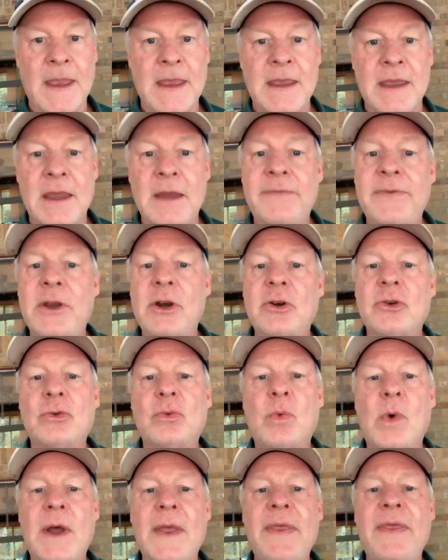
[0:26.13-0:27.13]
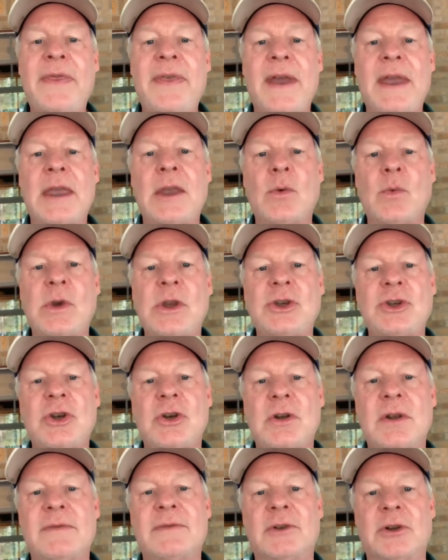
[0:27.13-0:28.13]
If there is one thing we
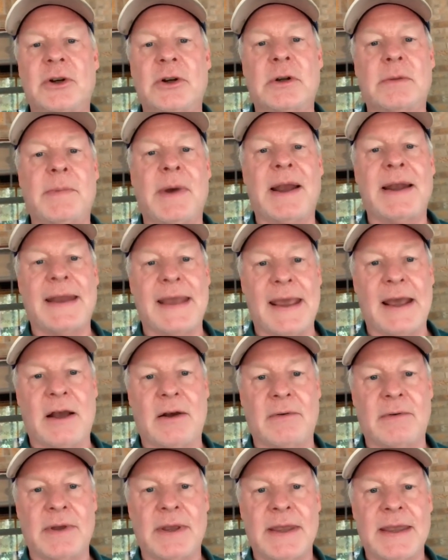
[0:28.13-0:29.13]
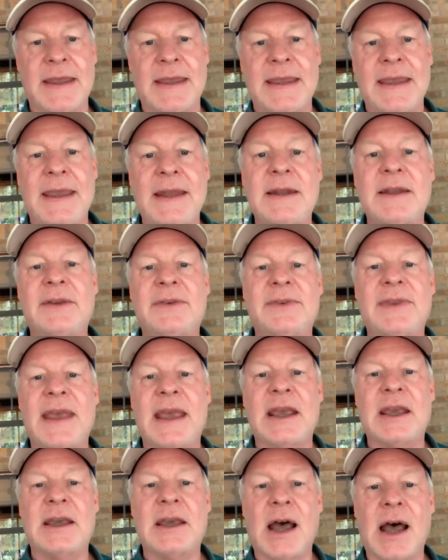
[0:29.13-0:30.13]
should have learned by now, it is
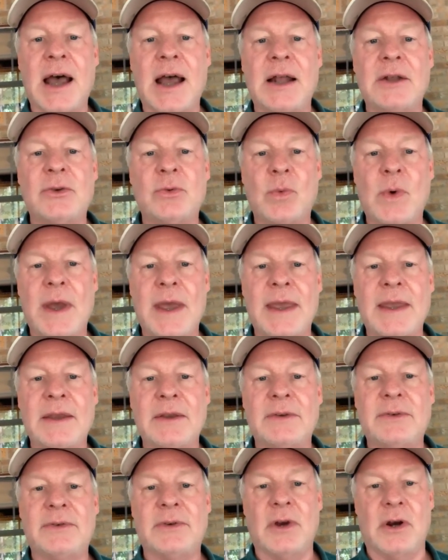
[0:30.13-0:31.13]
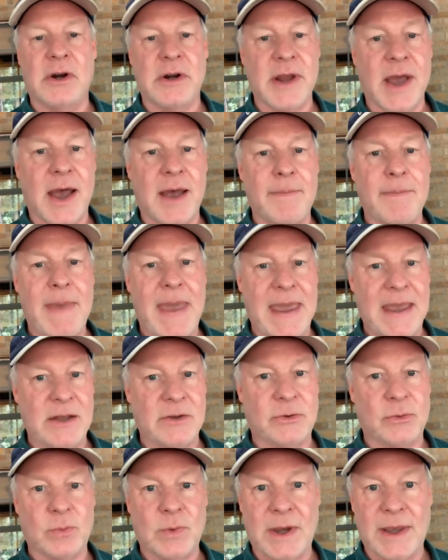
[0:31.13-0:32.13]
that God's ways are not
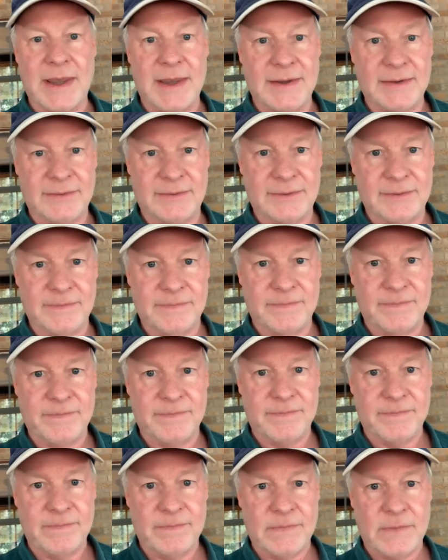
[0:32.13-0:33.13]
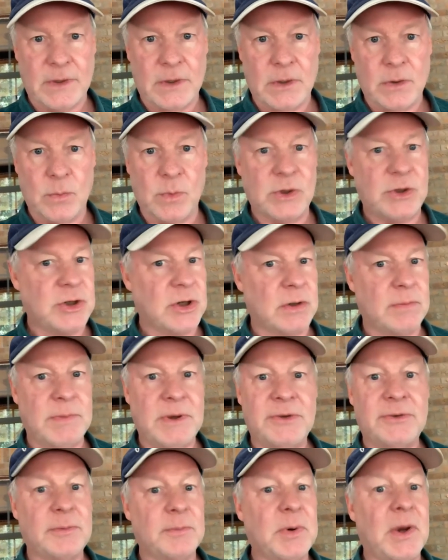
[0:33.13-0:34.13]
man's ways. We shouldn't
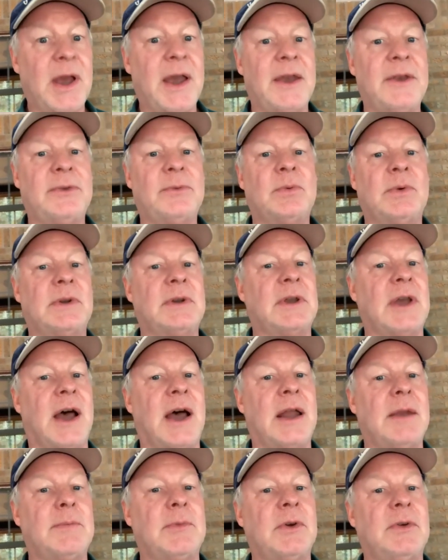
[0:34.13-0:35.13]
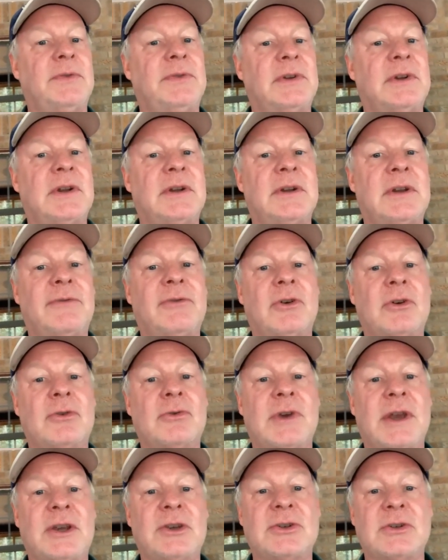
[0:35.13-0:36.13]
be surprised when God moves in a different
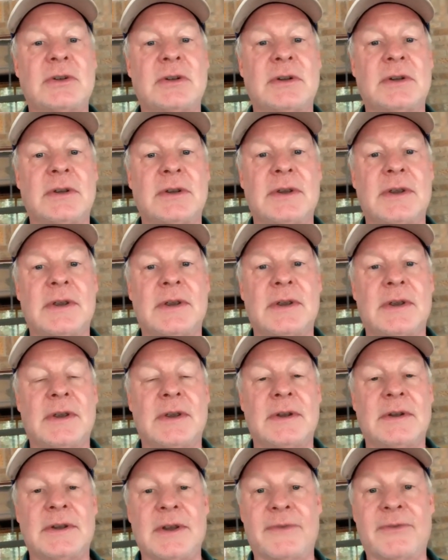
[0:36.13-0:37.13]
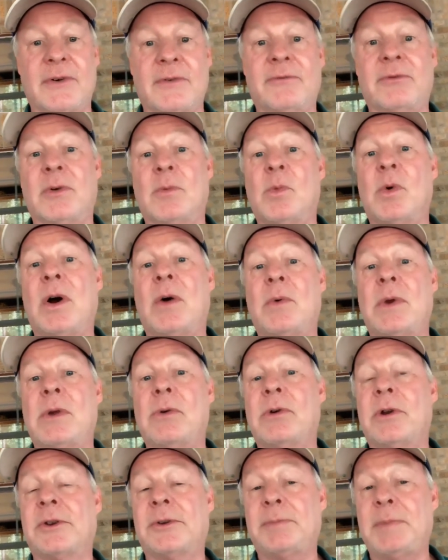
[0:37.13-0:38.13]
direction, different from what we
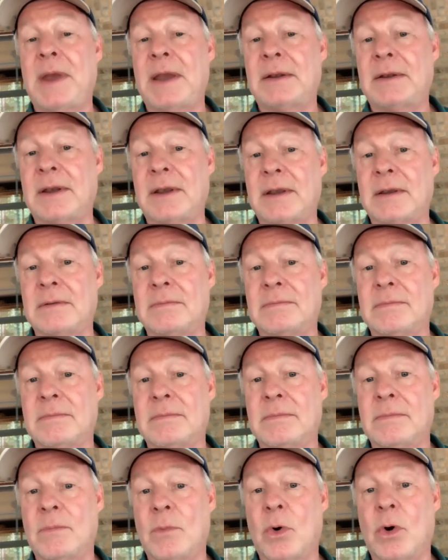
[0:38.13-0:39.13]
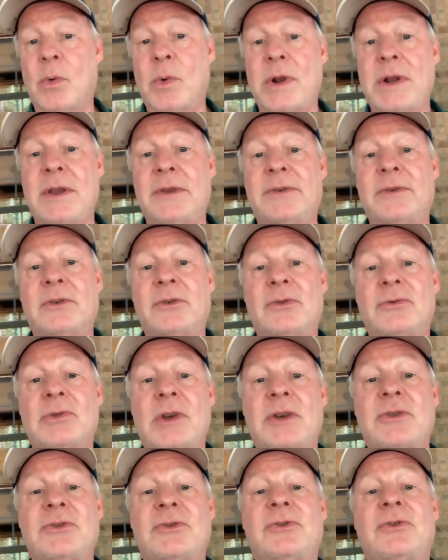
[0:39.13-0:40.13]
were expecting, or when his
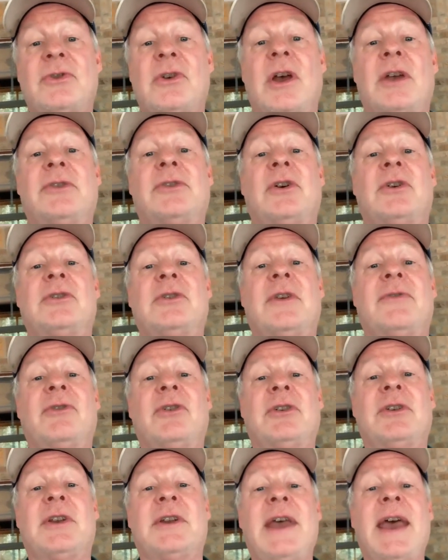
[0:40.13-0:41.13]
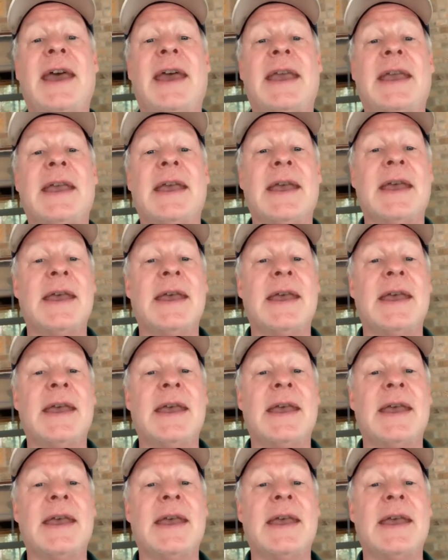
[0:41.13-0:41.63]
instructions to us are different today